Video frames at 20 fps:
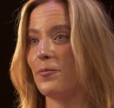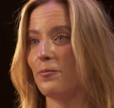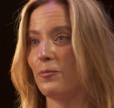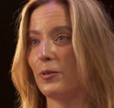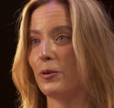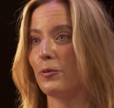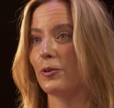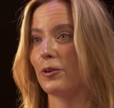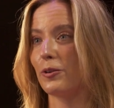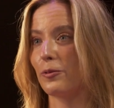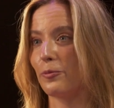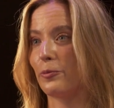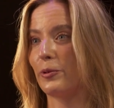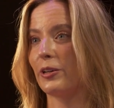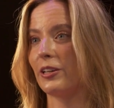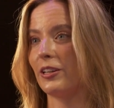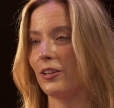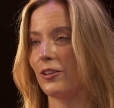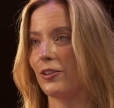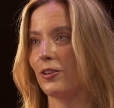We were a
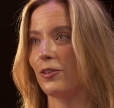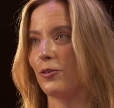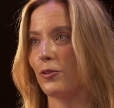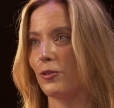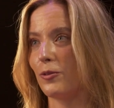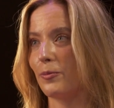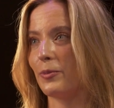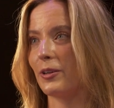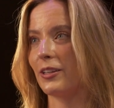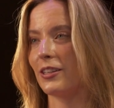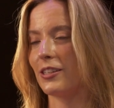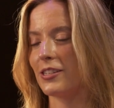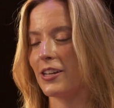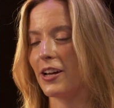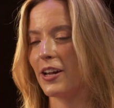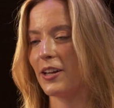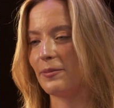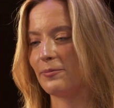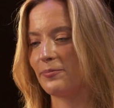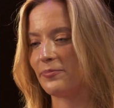really good group at the
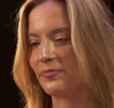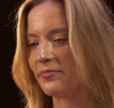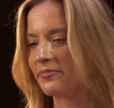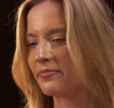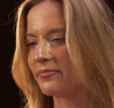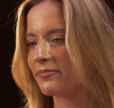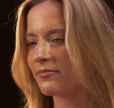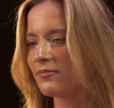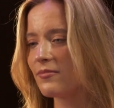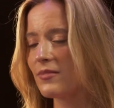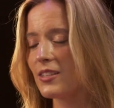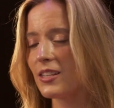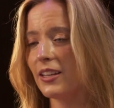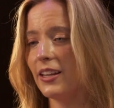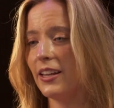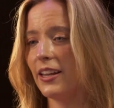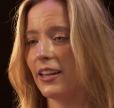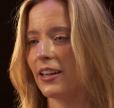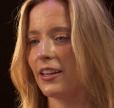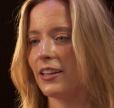time,
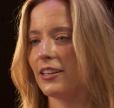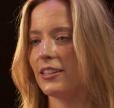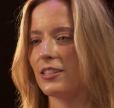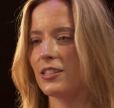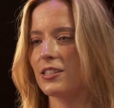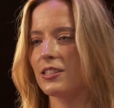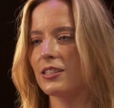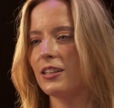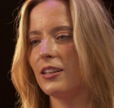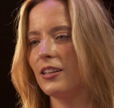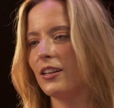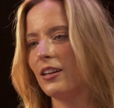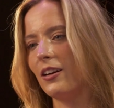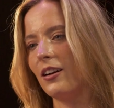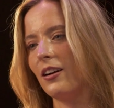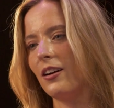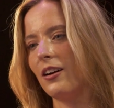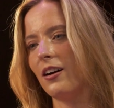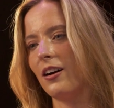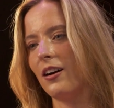and
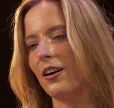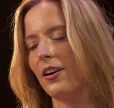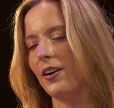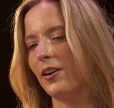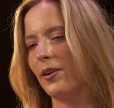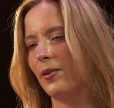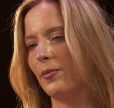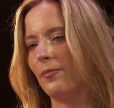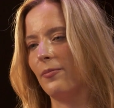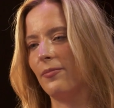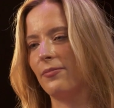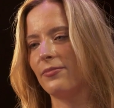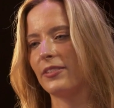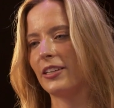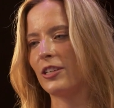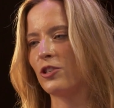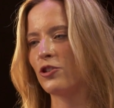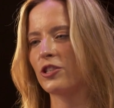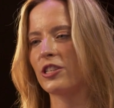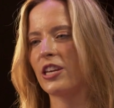
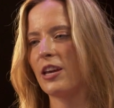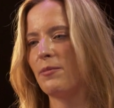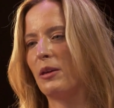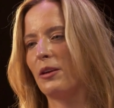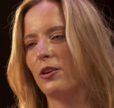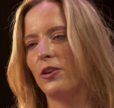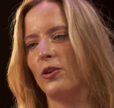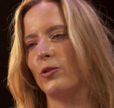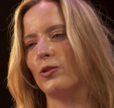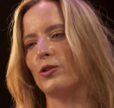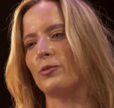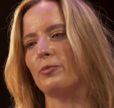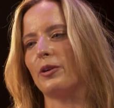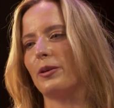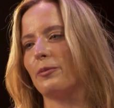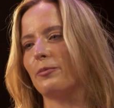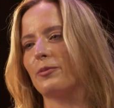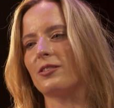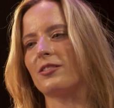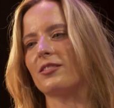it just gave me
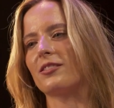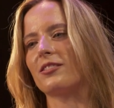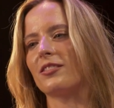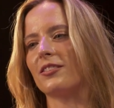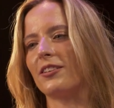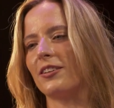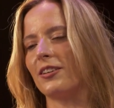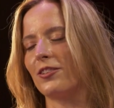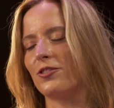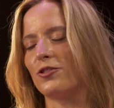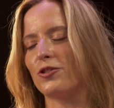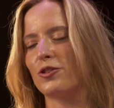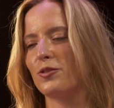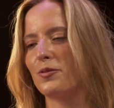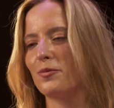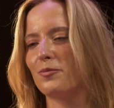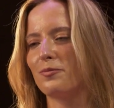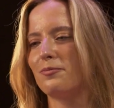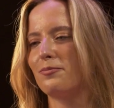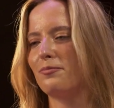goosebumps
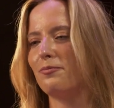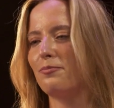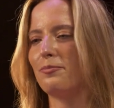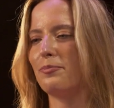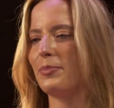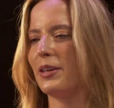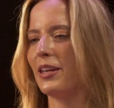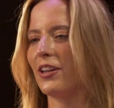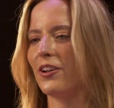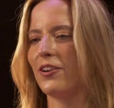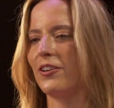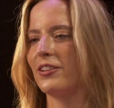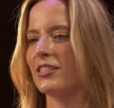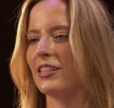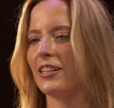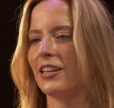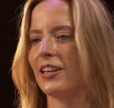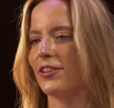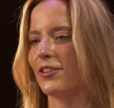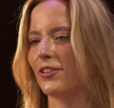just being all
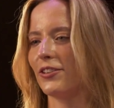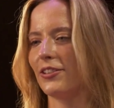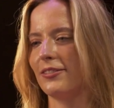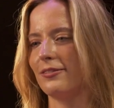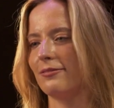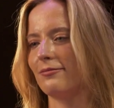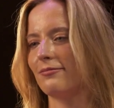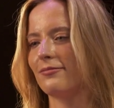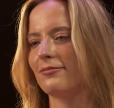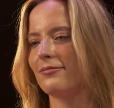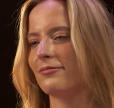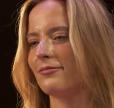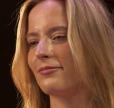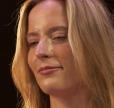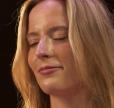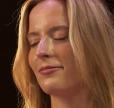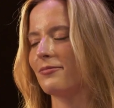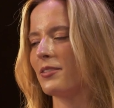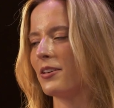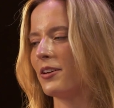together and
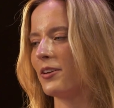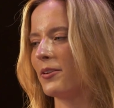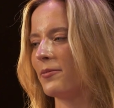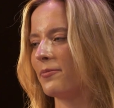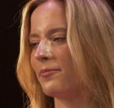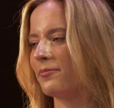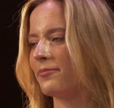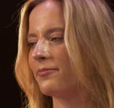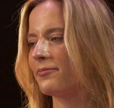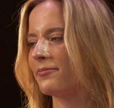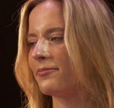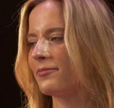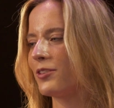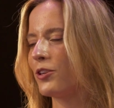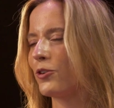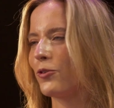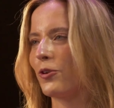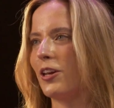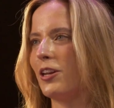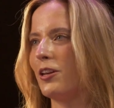
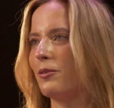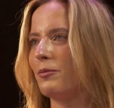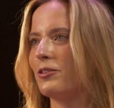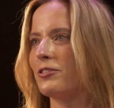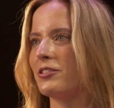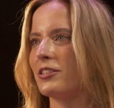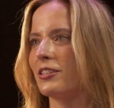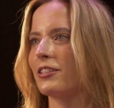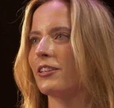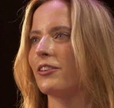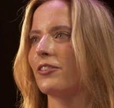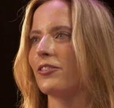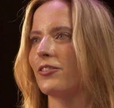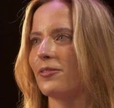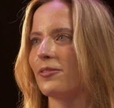creating music together.